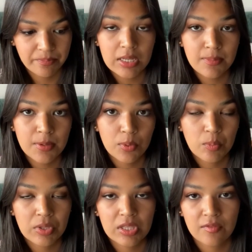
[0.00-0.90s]
Many
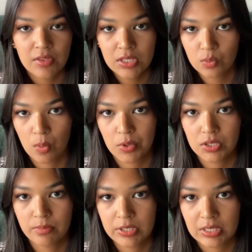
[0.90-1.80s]
people believe this
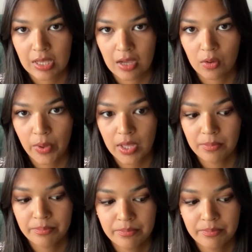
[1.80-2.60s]
woman to be Sacagawea.